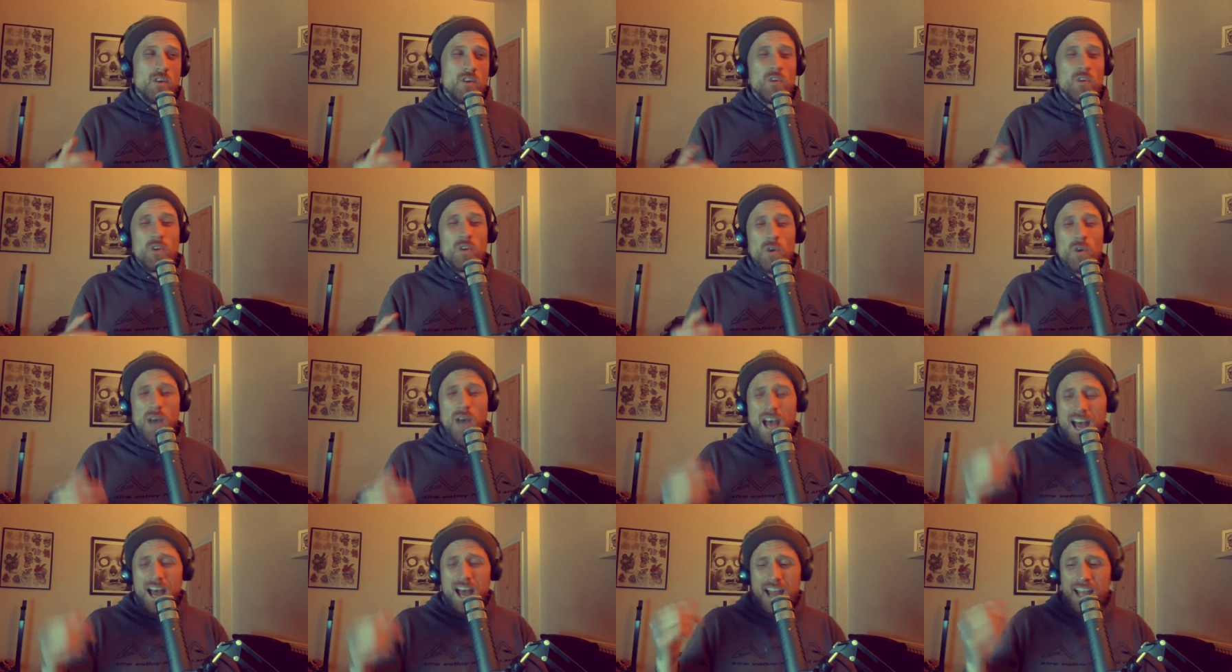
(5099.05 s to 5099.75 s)
Although
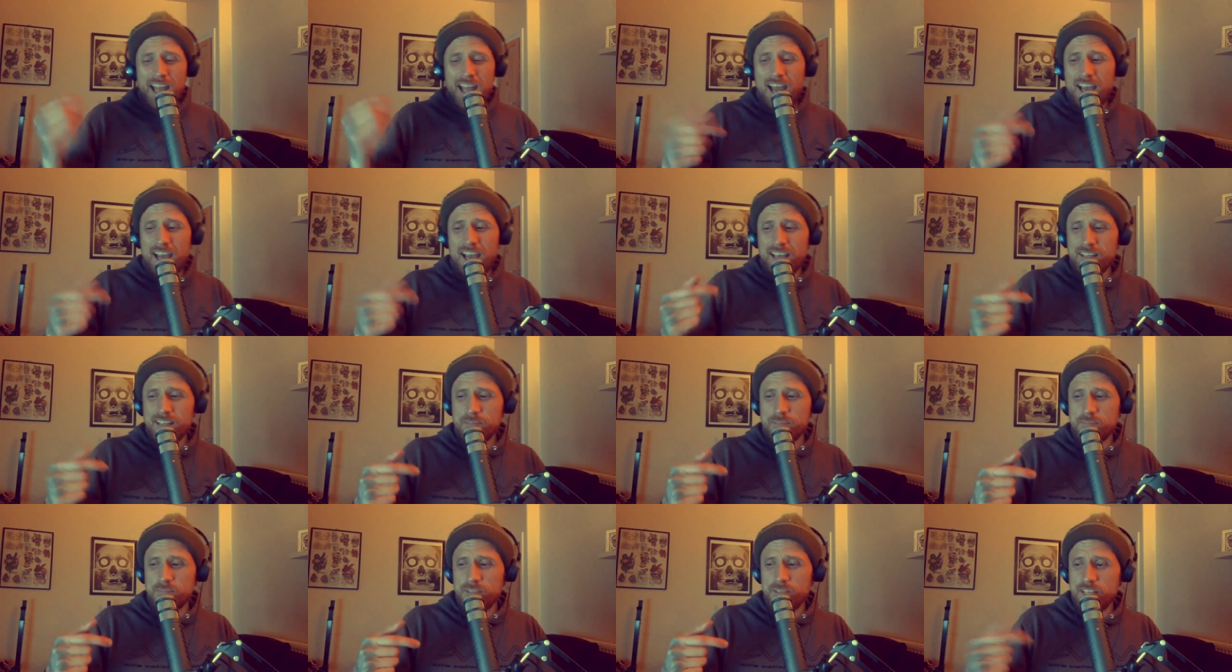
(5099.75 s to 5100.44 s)
I
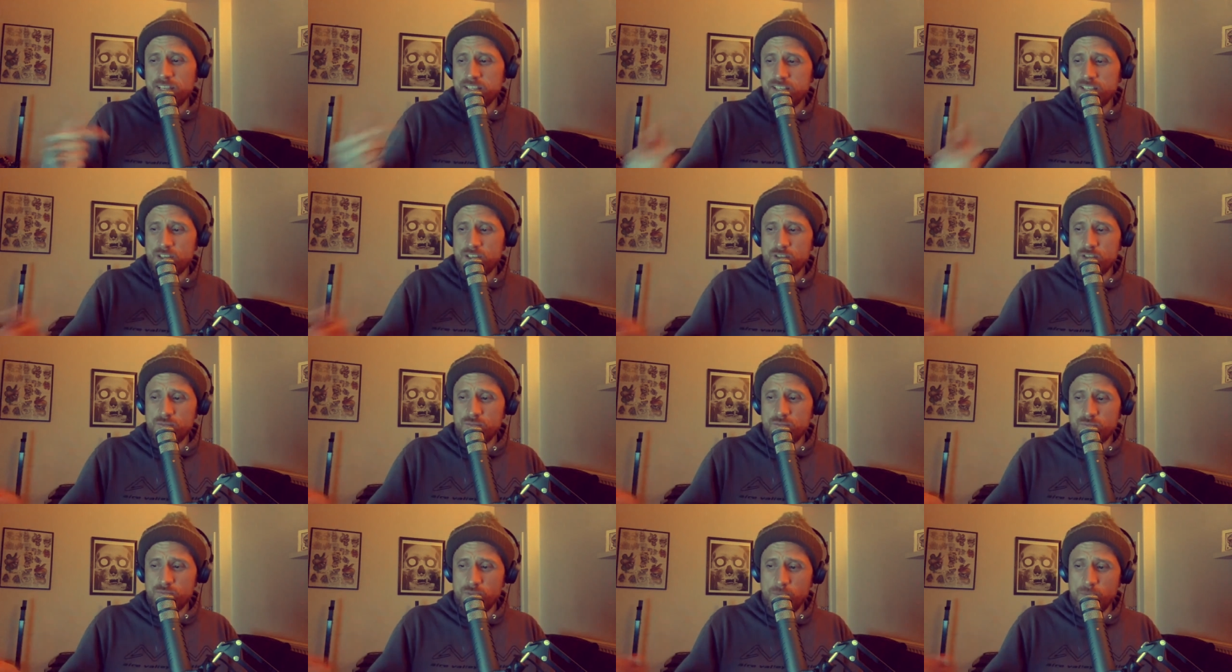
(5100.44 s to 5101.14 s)
had
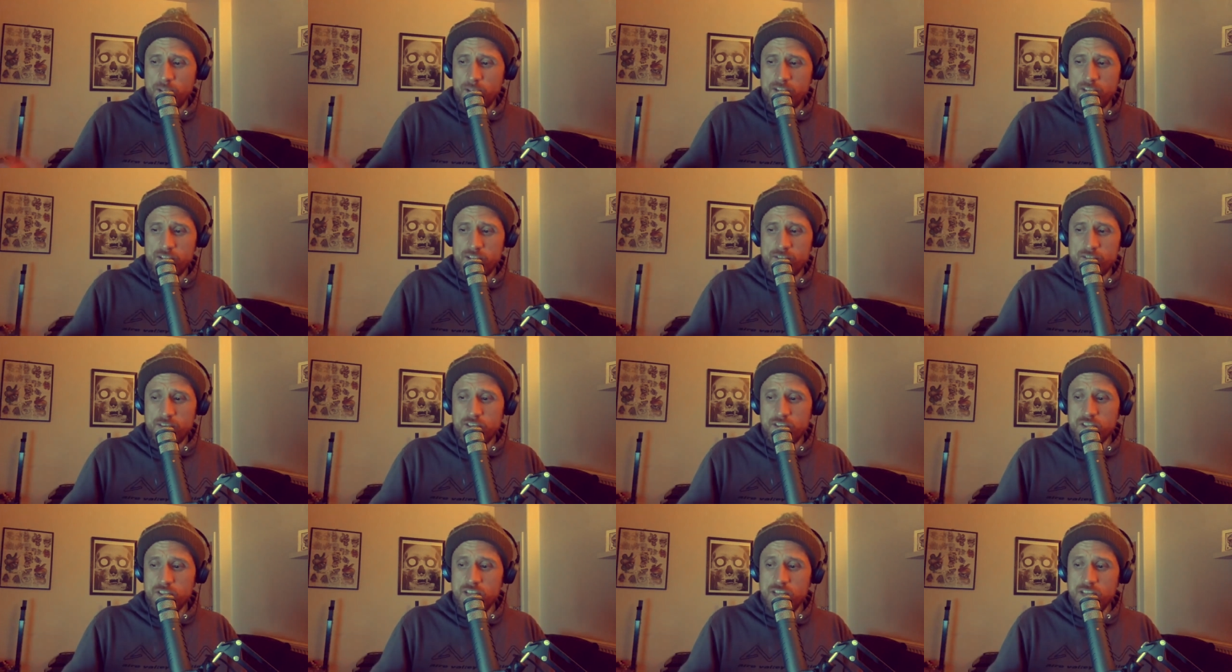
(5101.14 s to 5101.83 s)
PlayStation through my
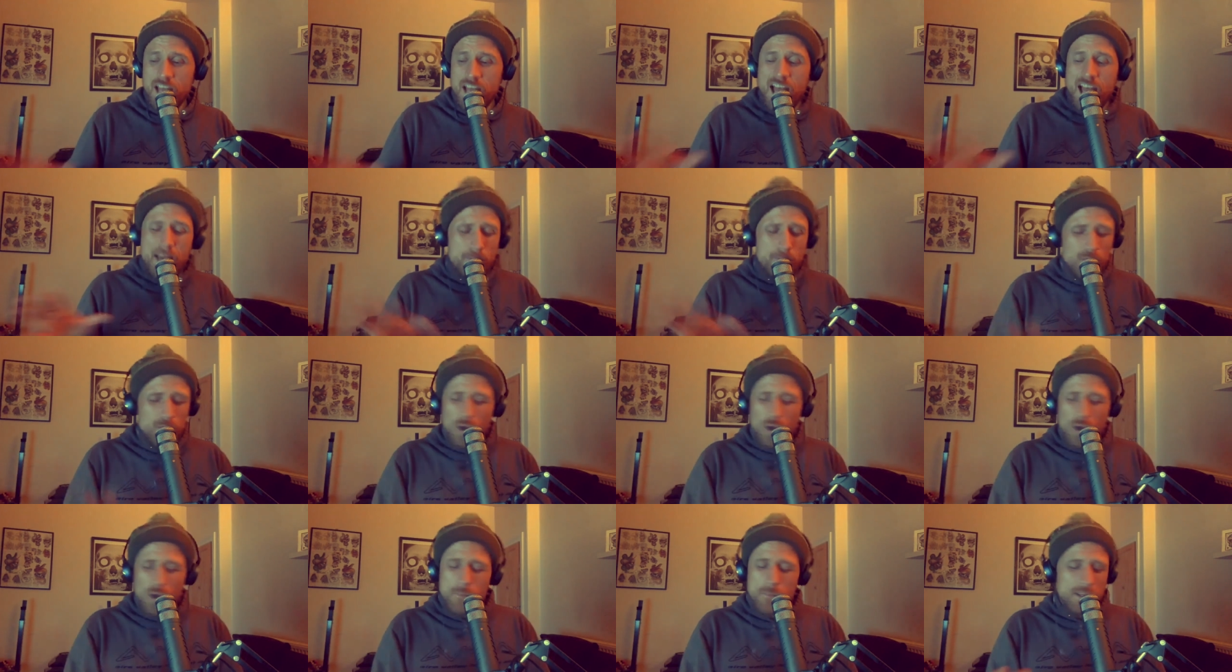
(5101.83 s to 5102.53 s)
generation, I'm
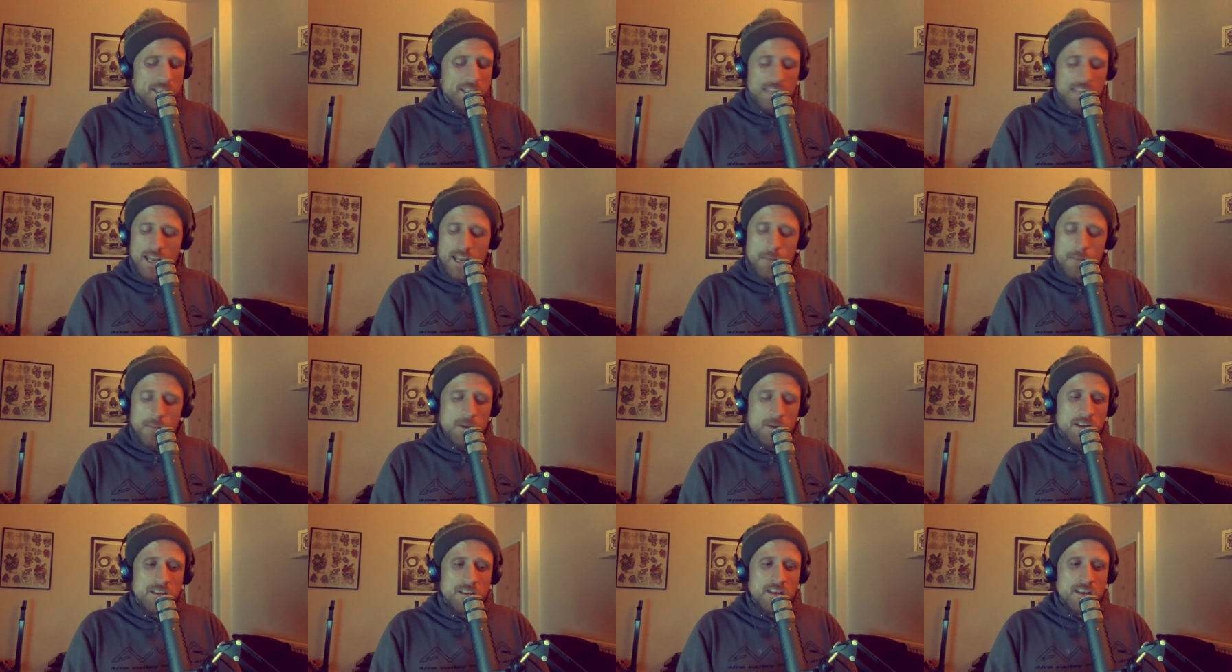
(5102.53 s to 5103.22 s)
not a big
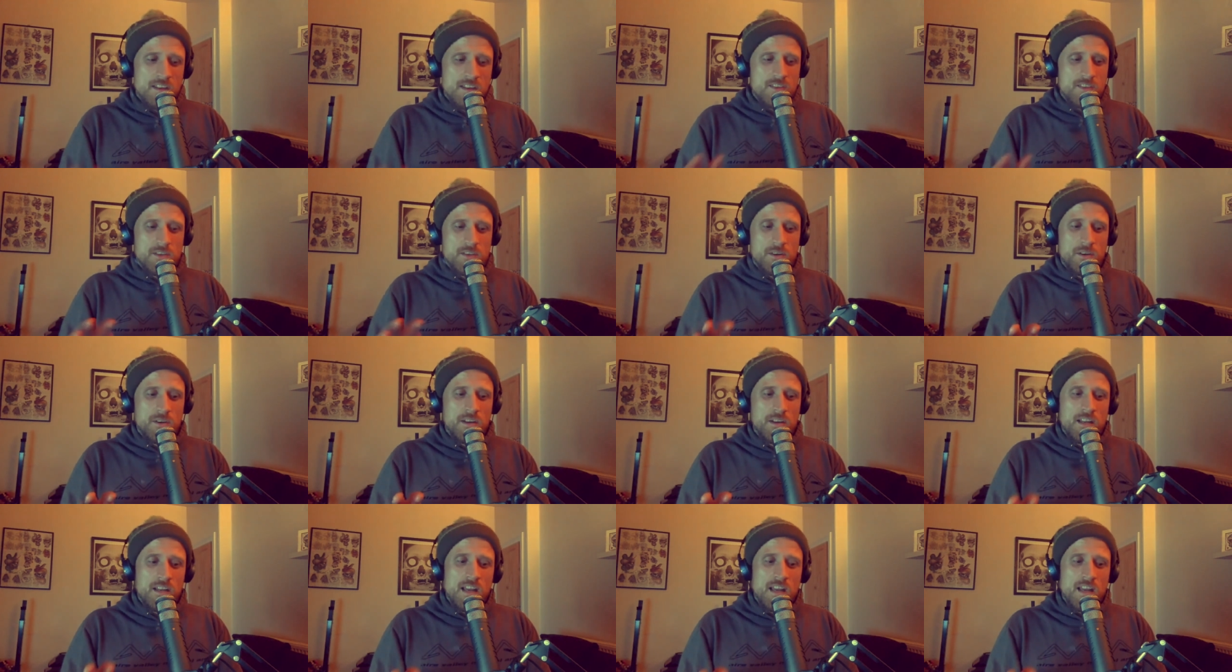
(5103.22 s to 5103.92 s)
gamer,
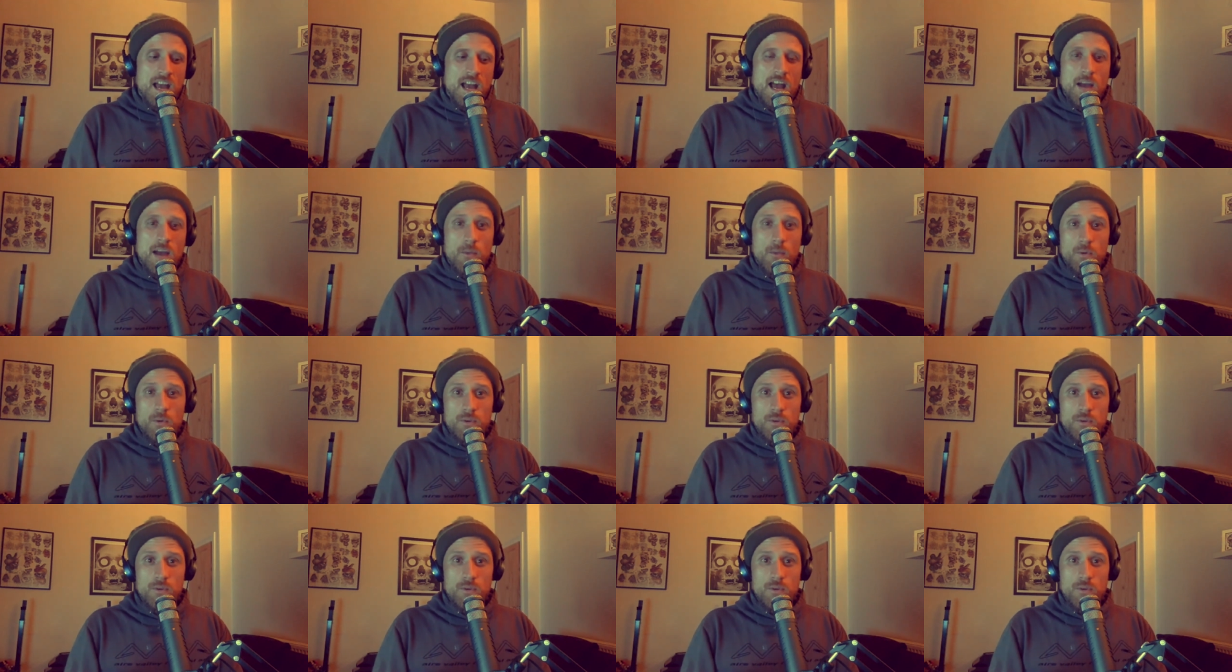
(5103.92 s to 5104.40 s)
so I would